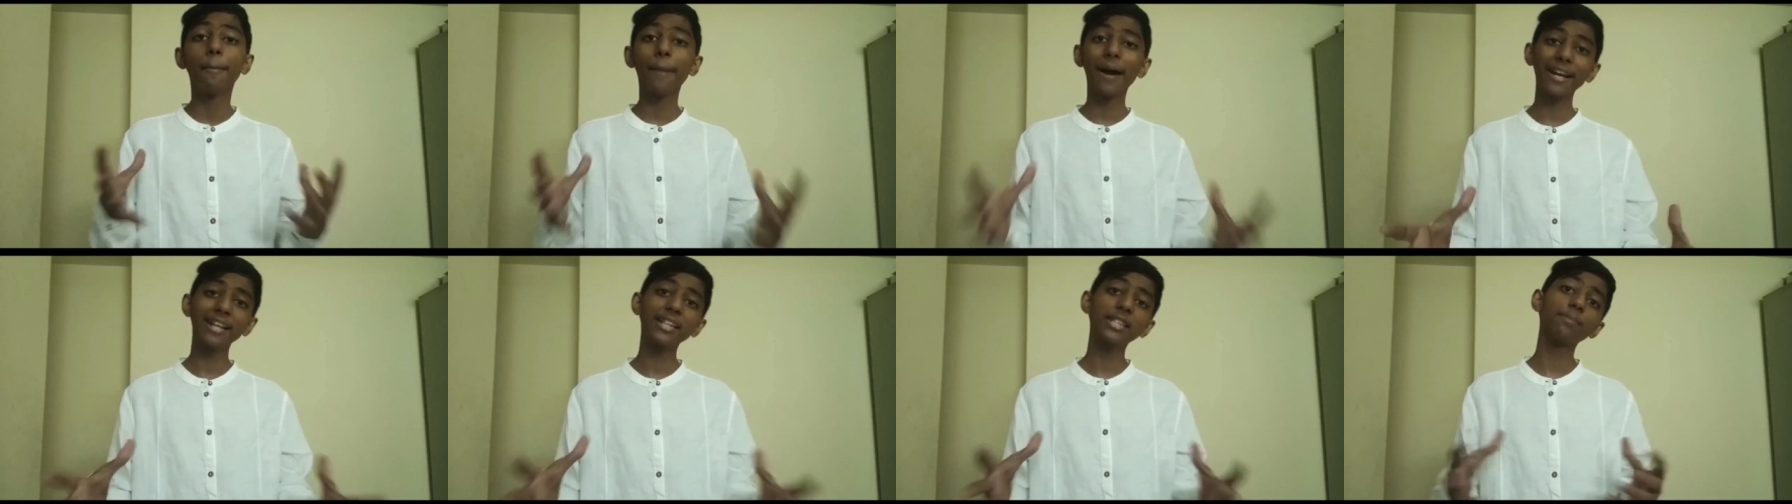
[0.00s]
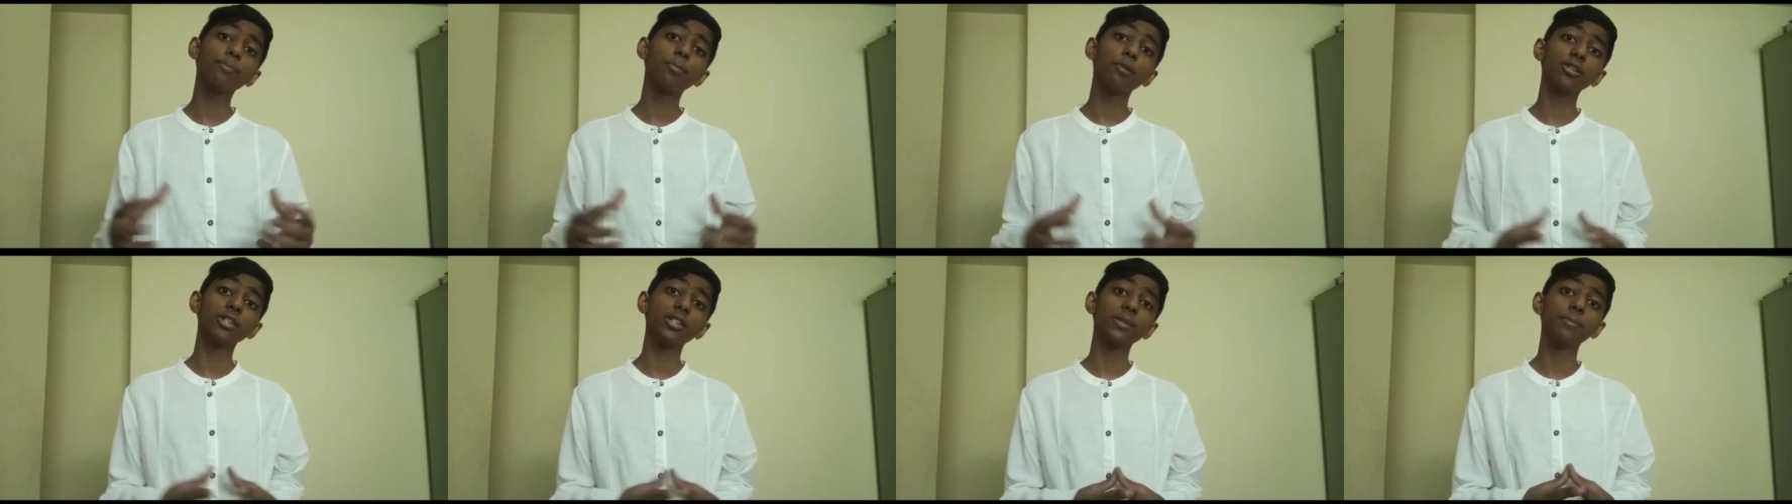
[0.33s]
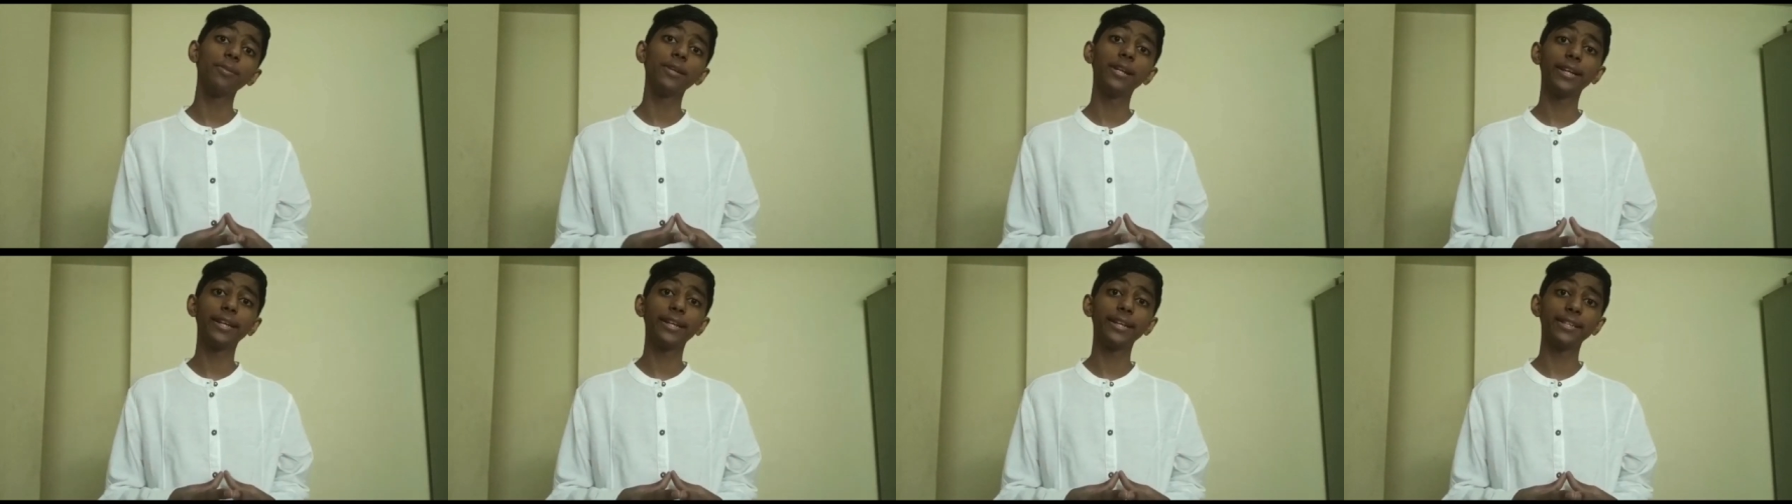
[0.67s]
My
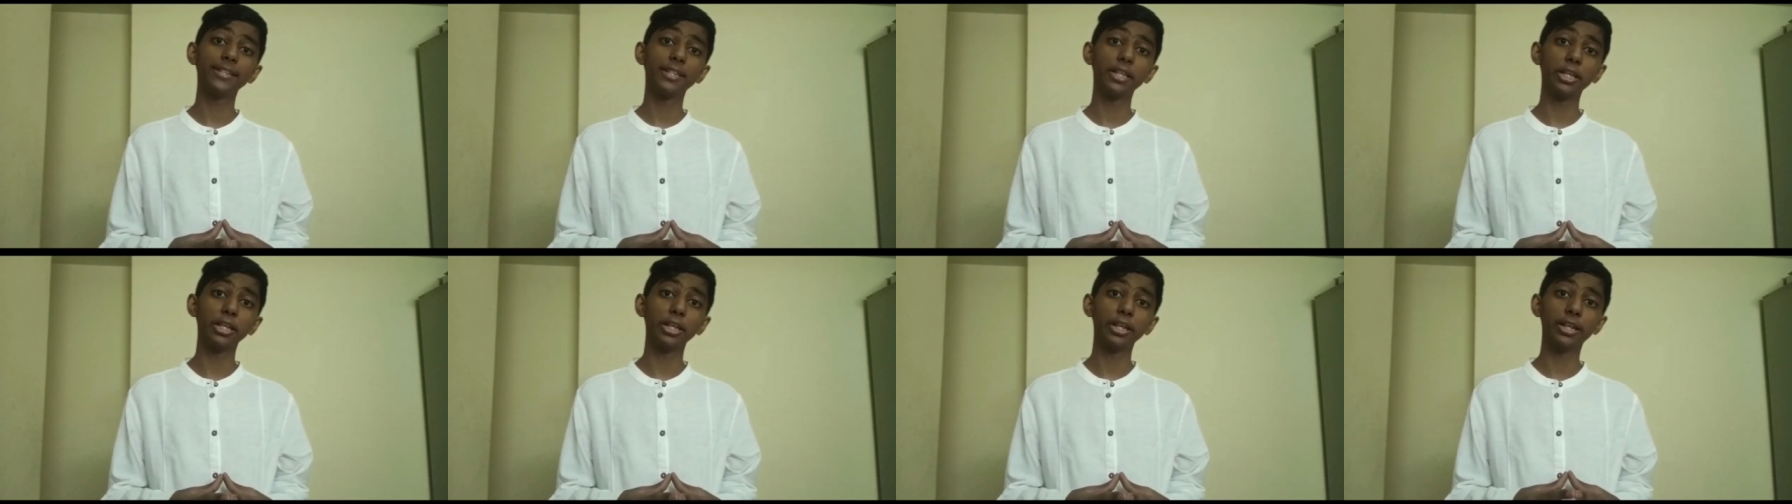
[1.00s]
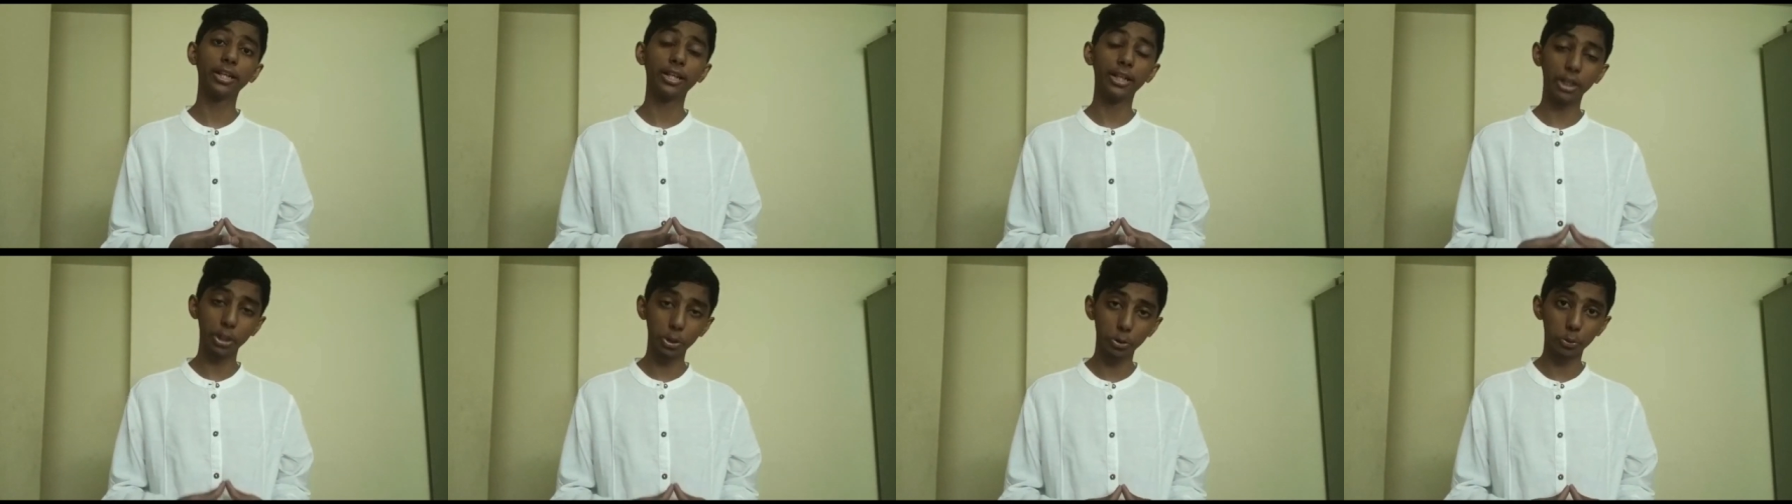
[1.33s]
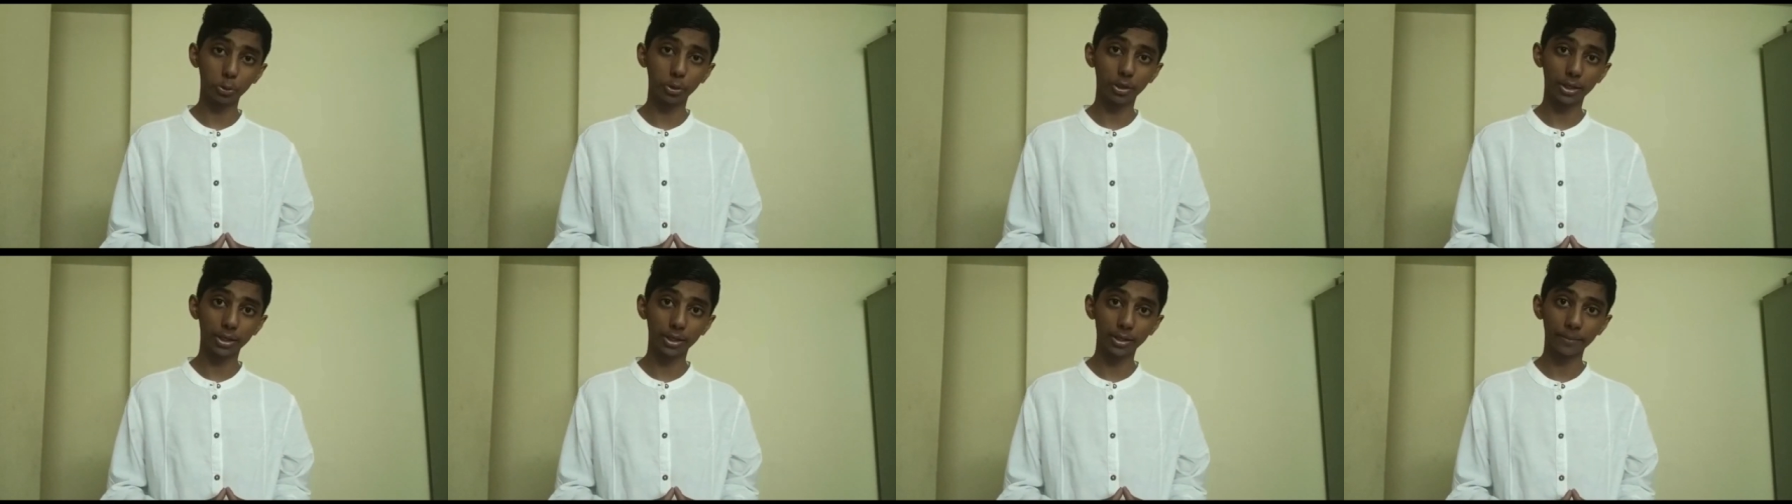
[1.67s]
responsibilities include